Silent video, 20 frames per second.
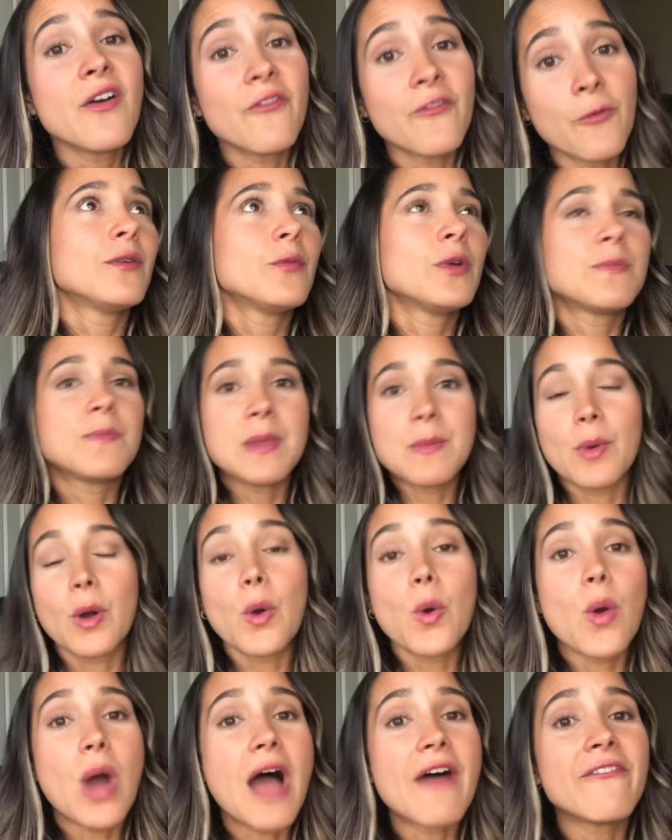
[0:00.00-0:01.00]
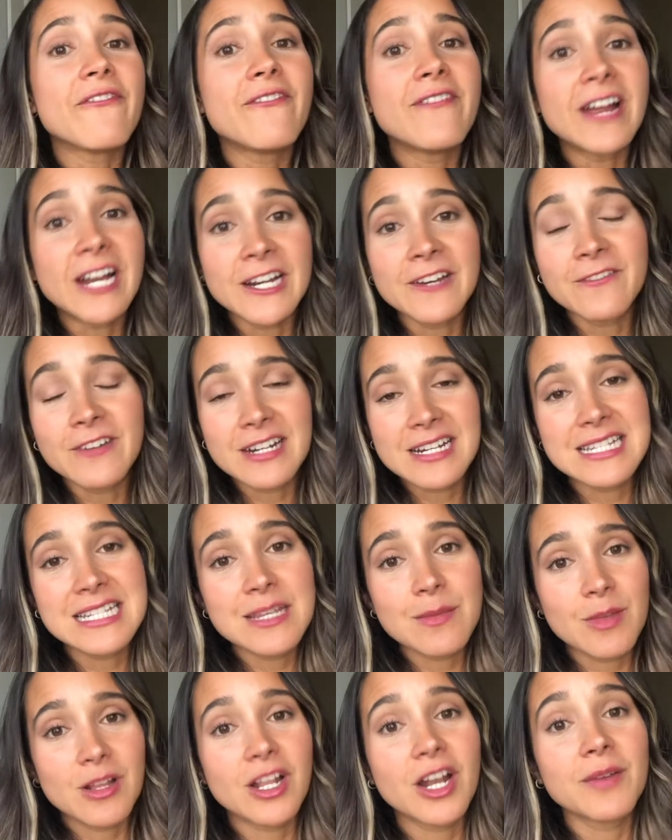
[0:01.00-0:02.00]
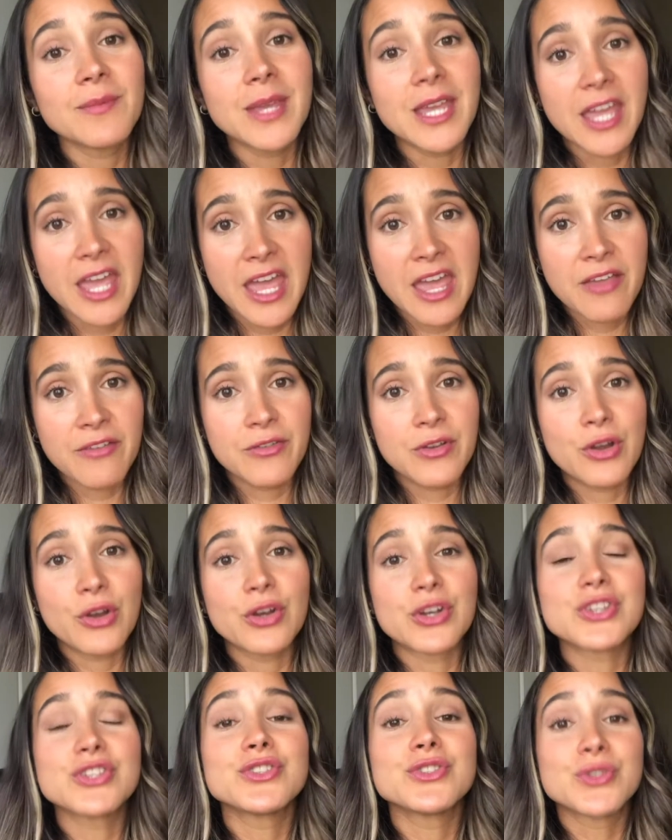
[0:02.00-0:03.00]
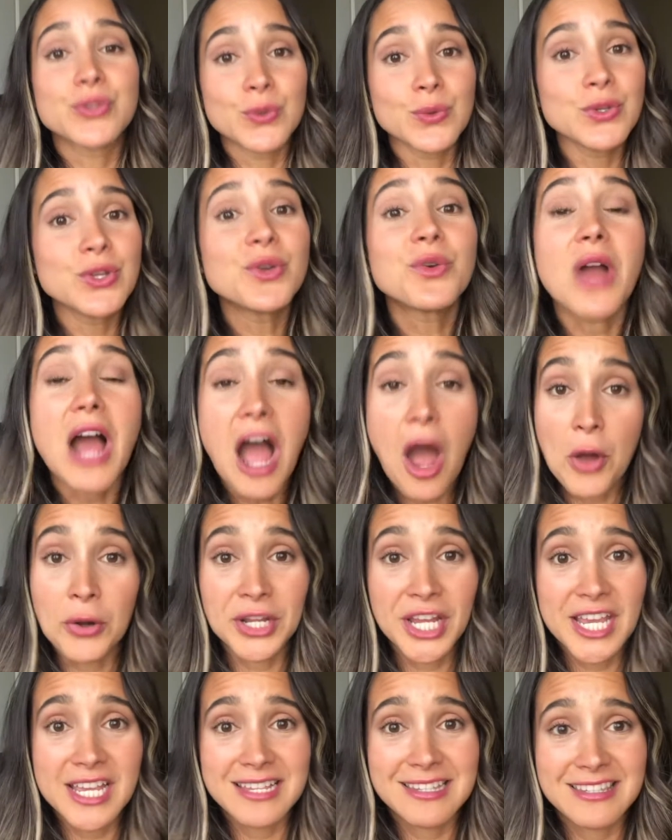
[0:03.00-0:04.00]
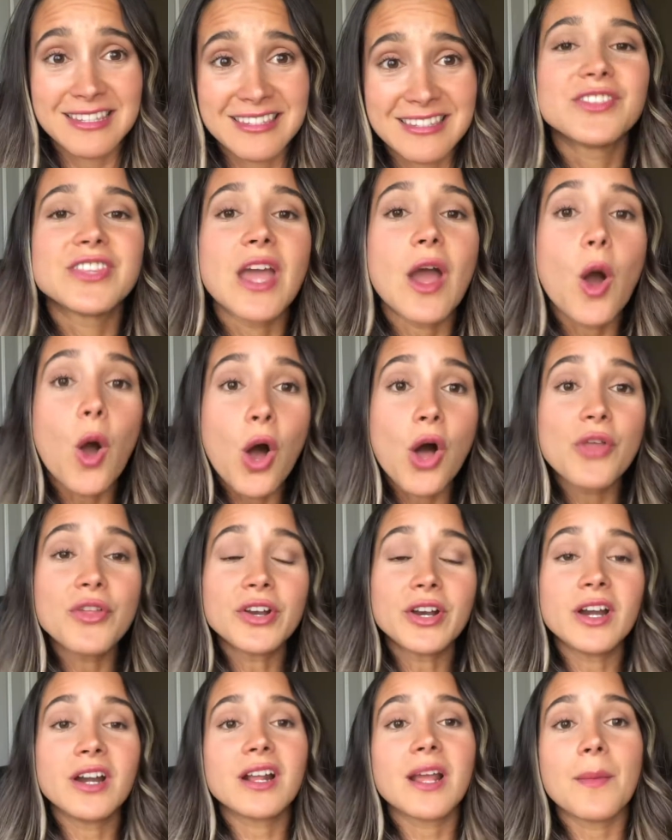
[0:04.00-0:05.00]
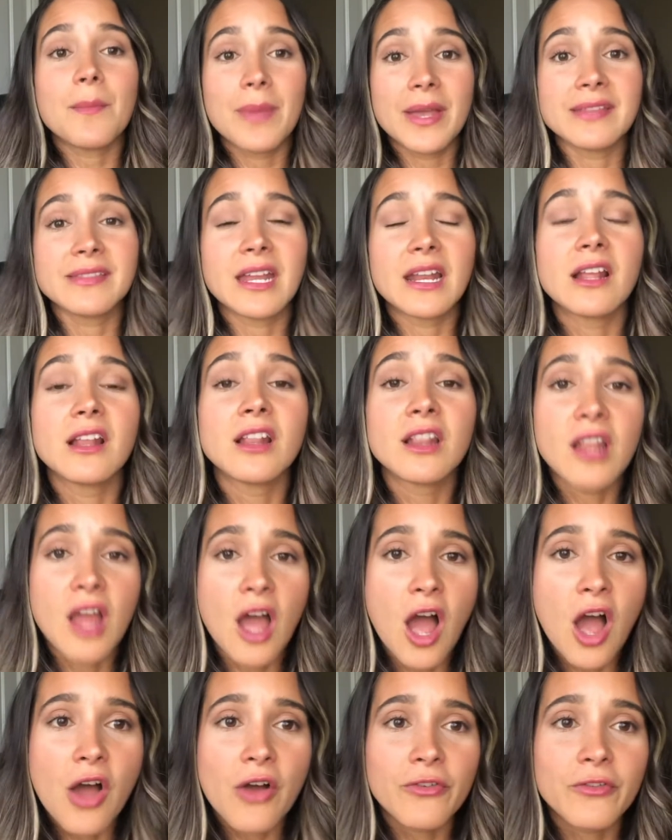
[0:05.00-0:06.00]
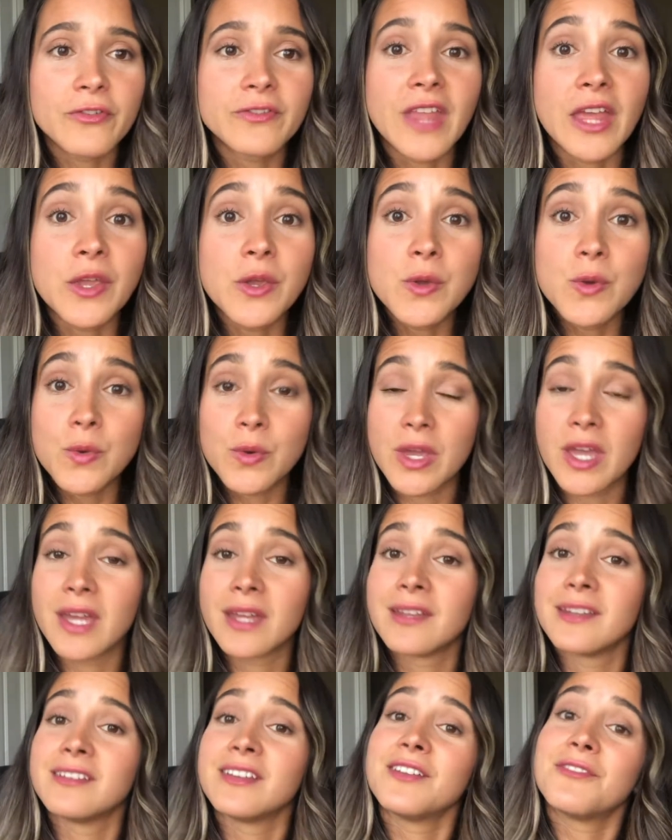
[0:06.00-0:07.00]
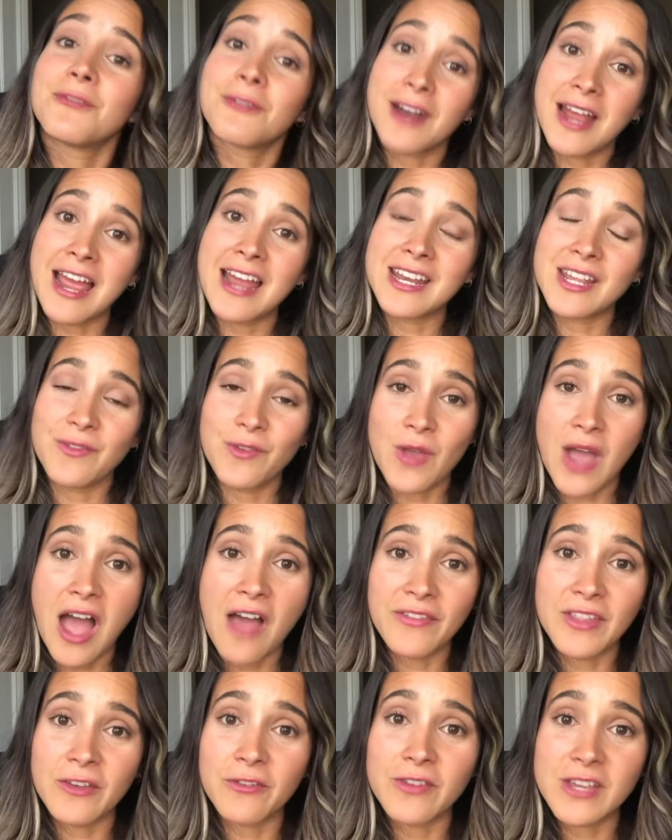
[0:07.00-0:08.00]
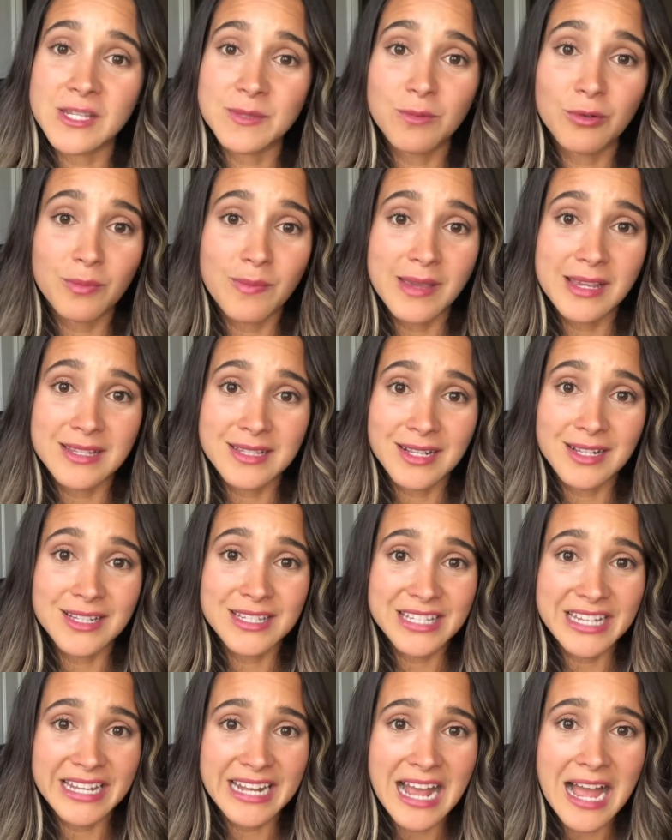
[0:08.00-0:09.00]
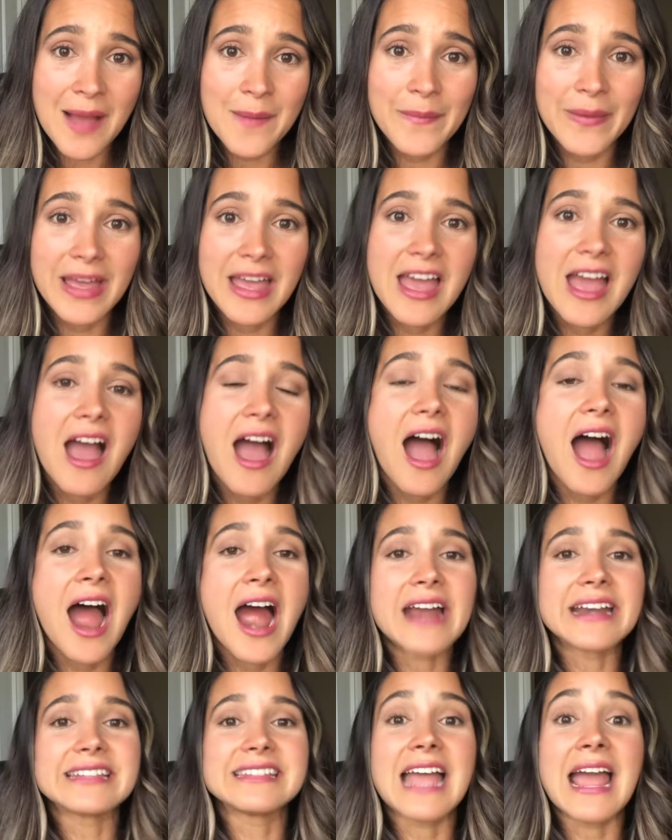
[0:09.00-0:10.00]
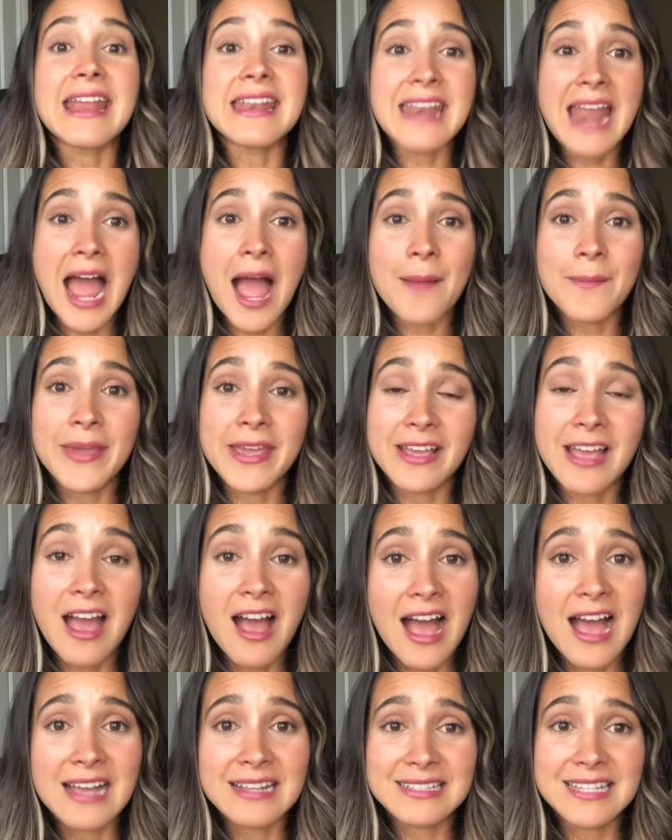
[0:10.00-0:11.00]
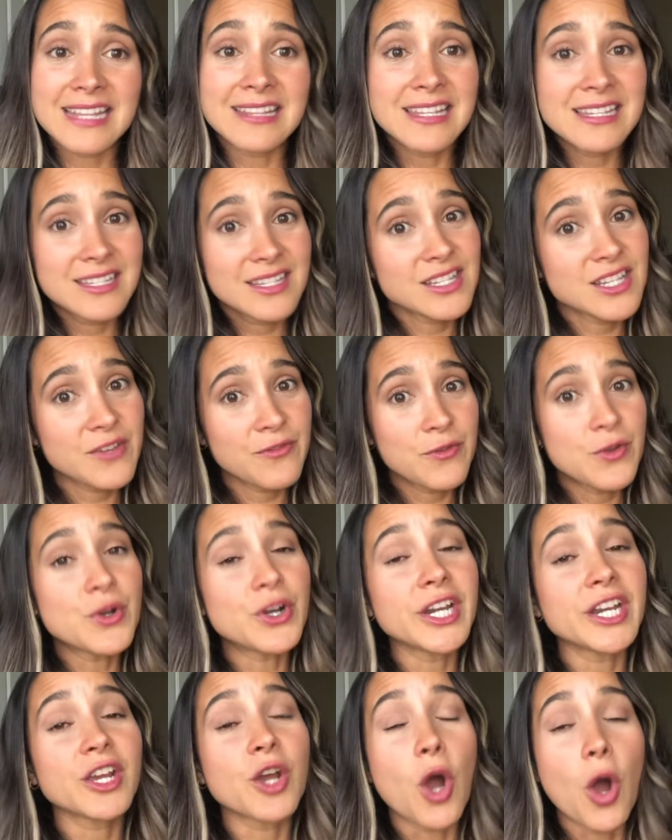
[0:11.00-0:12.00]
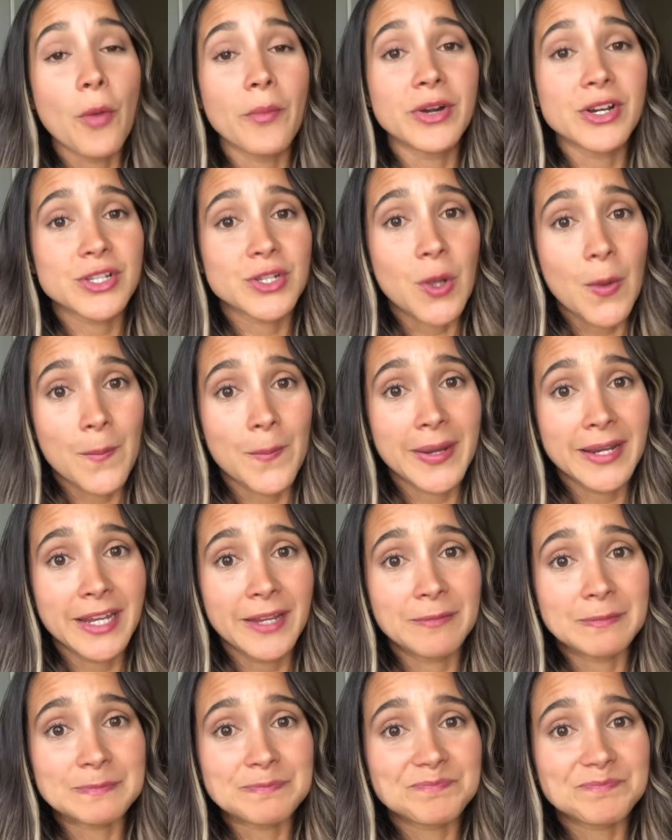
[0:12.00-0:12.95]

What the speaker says: with people who have very, very similar behaviors to your audience. The other campaign that I love that you can run if you have the Facebook pixel set up are dynamic ads. And this is if you're an e-commerce company.